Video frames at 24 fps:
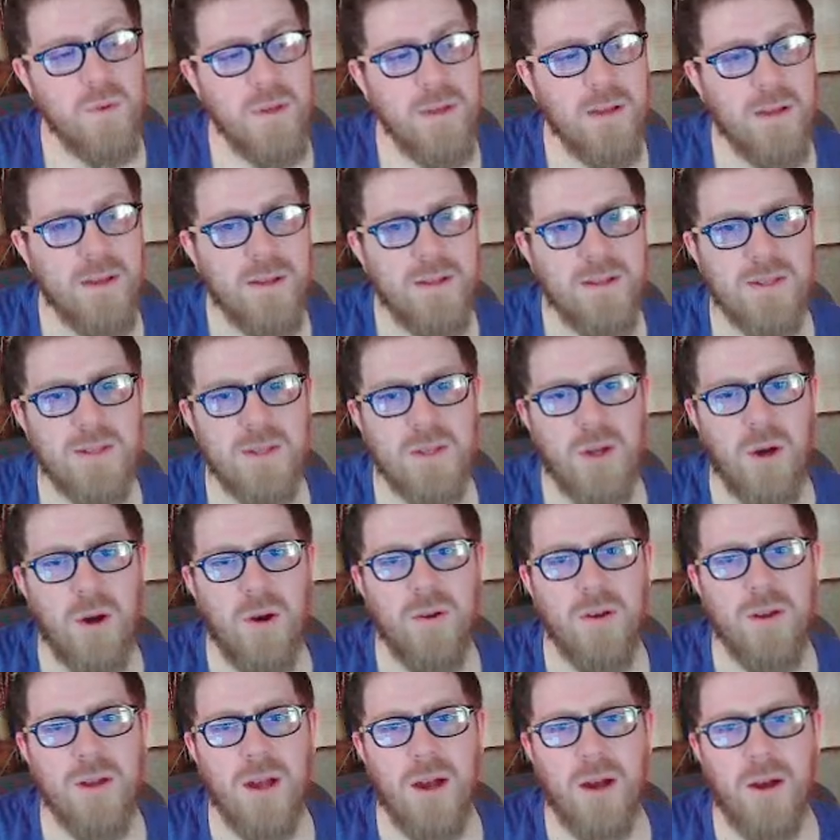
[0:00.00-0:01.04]

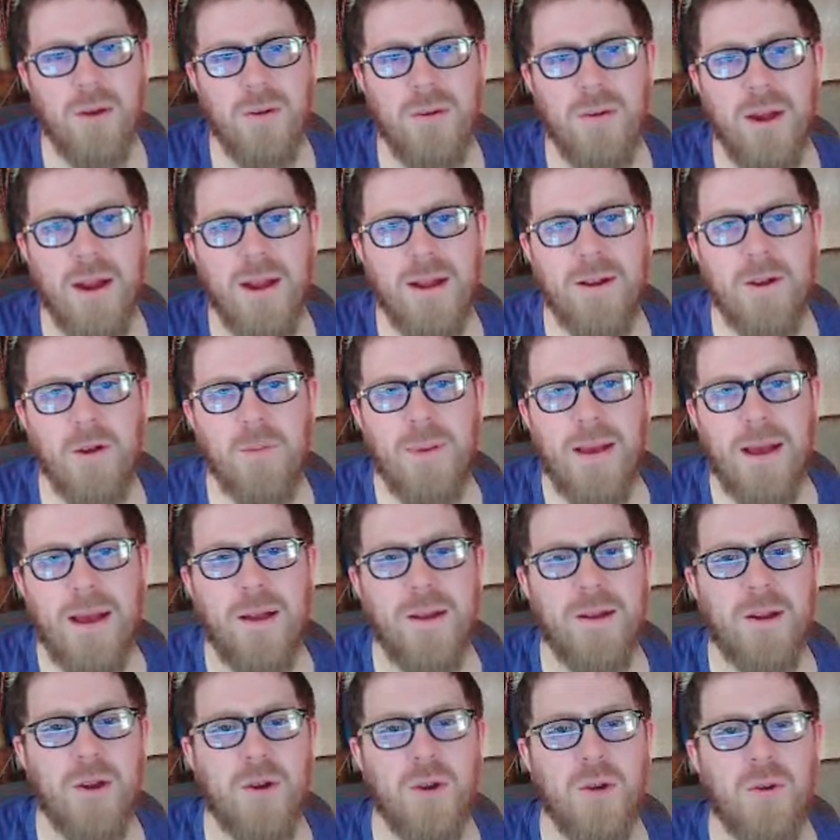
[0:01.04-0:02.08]
Skongo. I
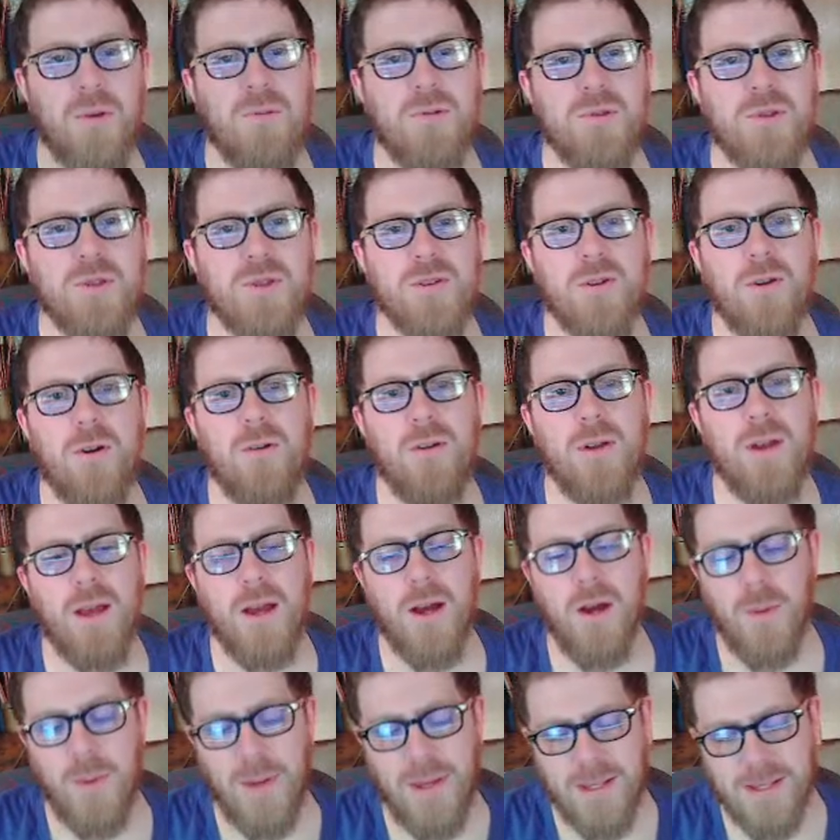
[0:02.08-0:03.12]
know who
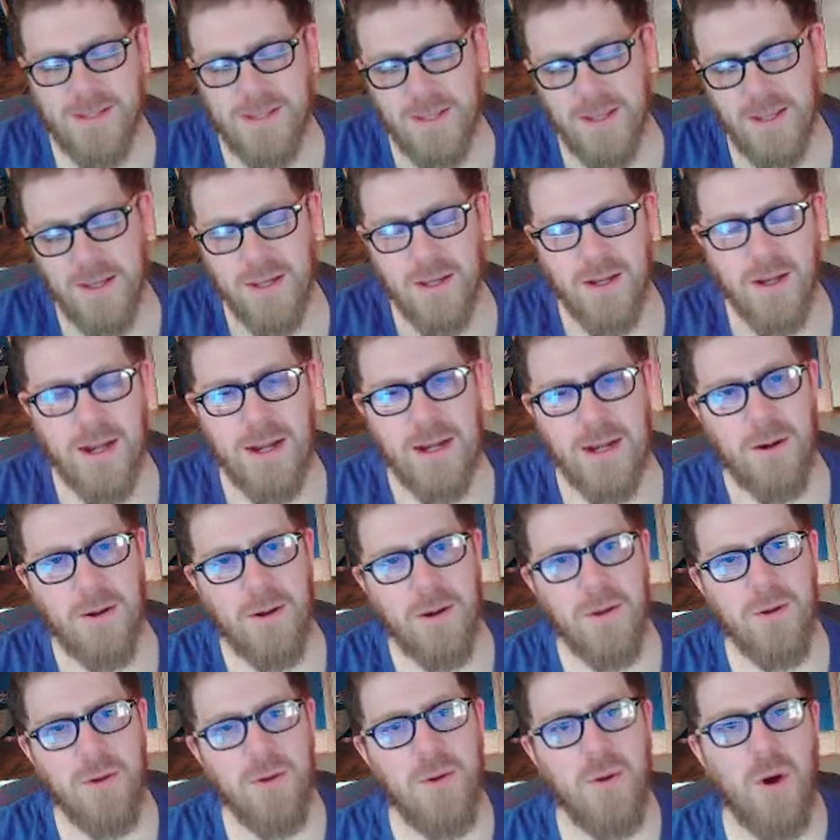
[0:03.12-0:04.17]
Skongo is. I don't
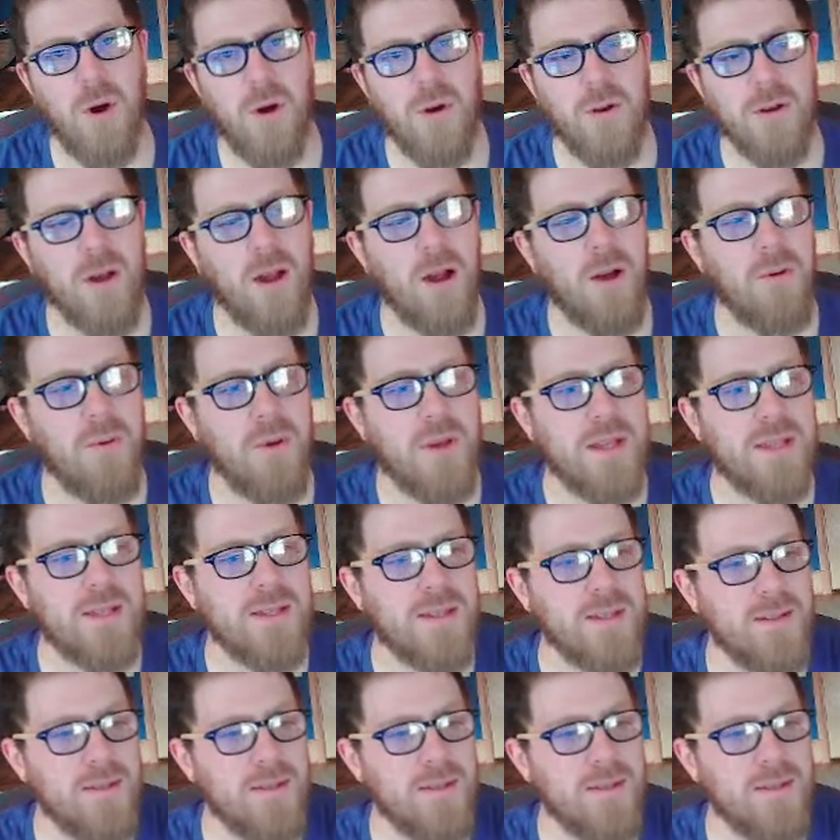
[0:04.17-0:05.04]
know who Hongo is.